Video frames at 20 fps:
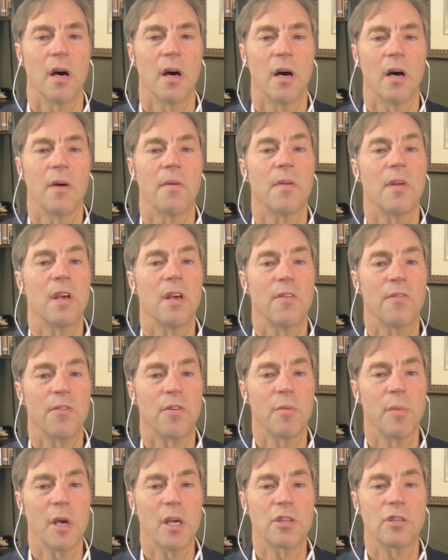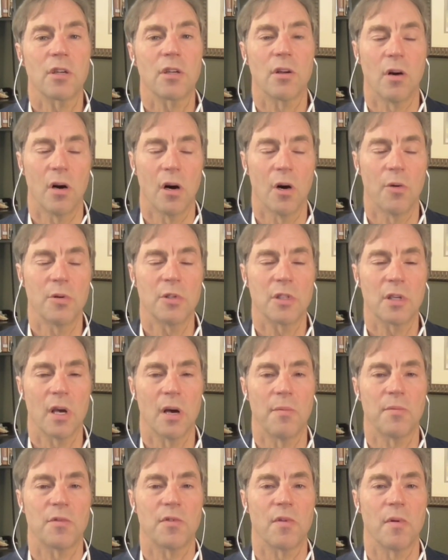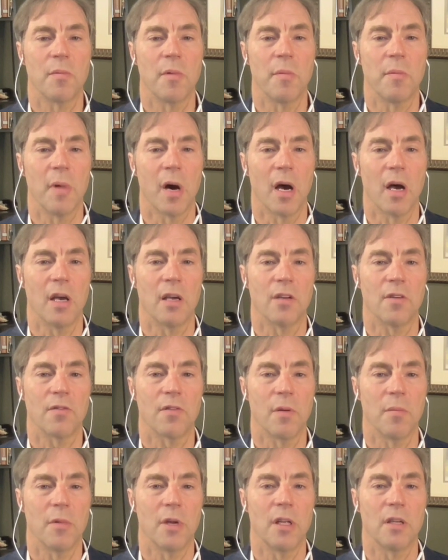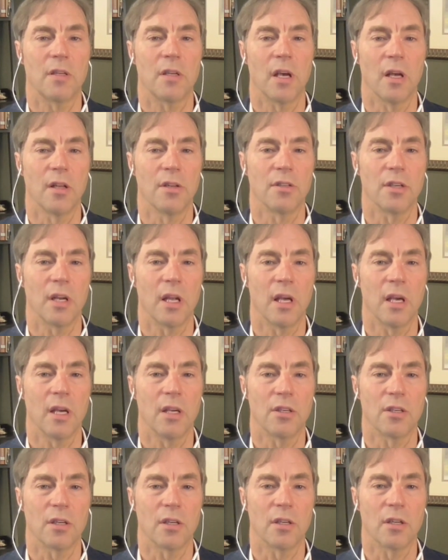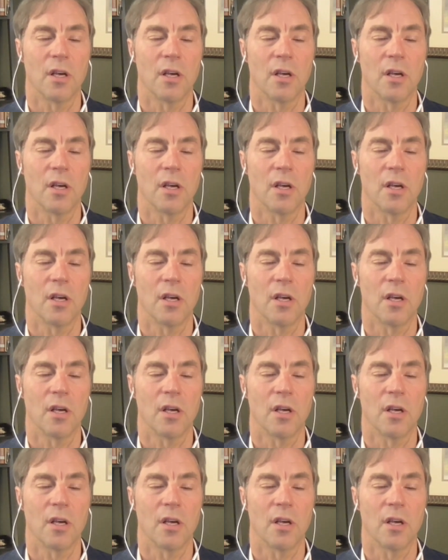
information always comes from a mind, from an intelligent agent.